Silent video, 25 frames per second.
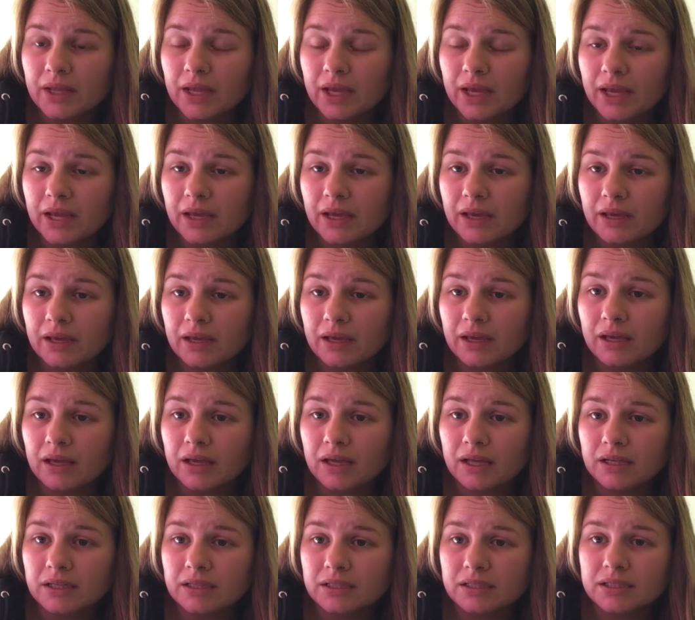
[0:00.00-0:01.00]

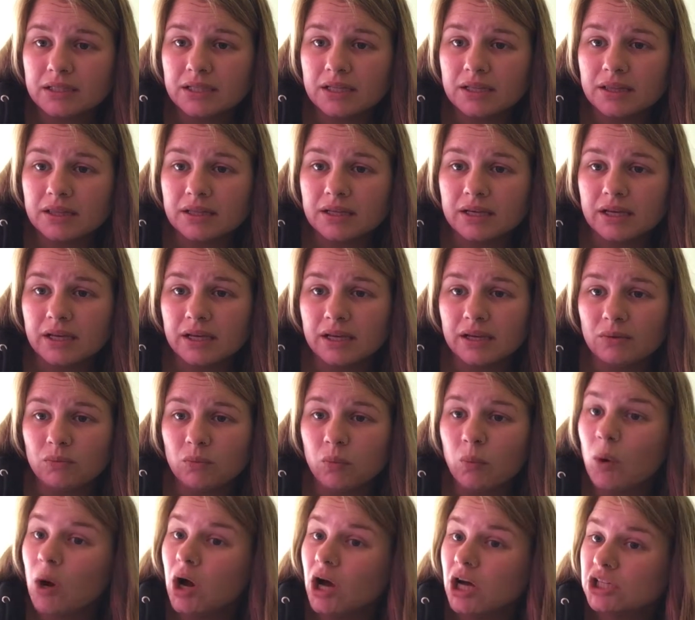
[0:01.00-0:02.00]
And they
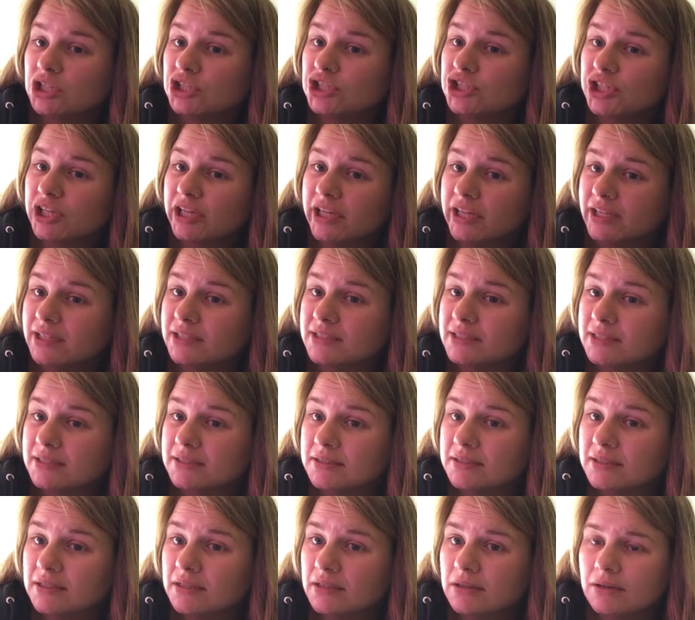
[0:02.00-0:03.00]
wash it
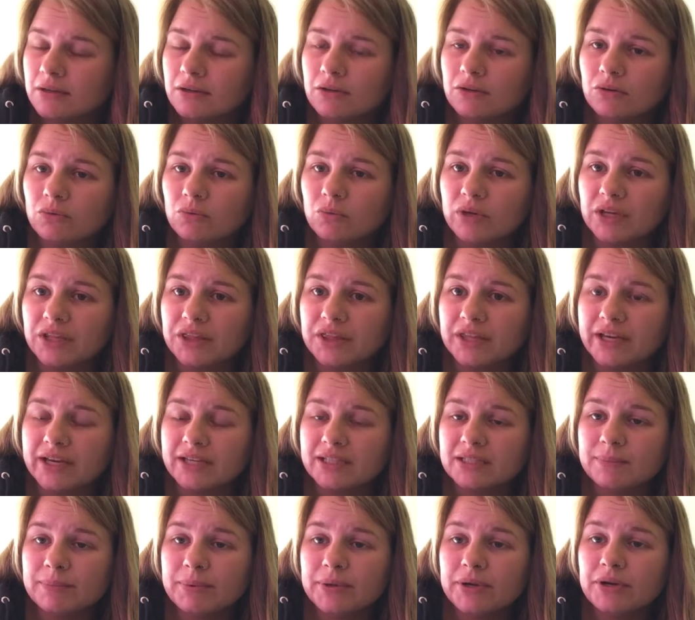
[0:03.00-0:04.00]
with
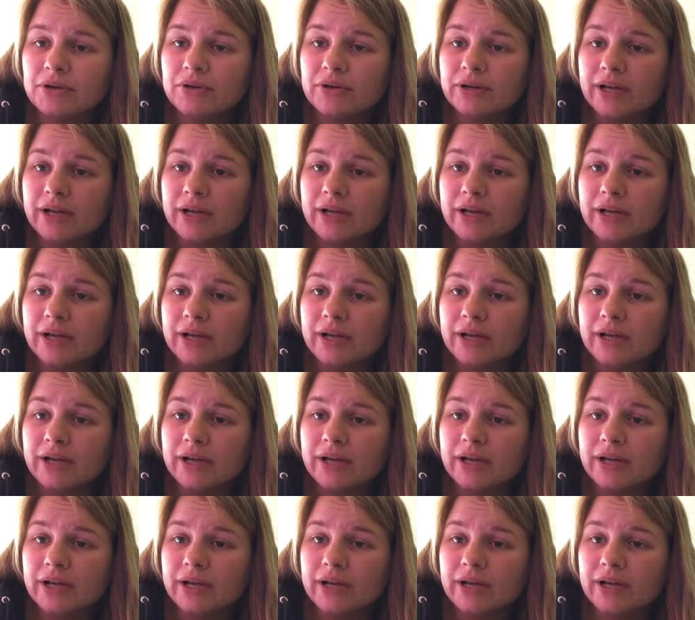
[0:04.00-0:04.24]
as pure